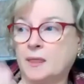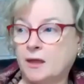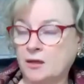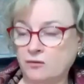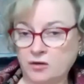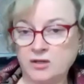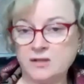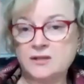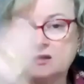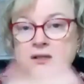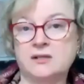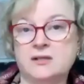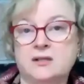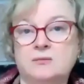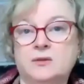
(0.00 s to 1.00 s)
you've got a
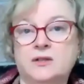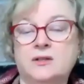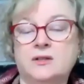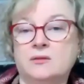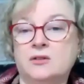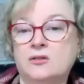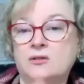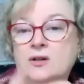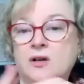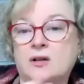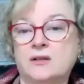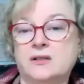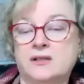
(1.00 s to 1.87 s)
dirty window and you can't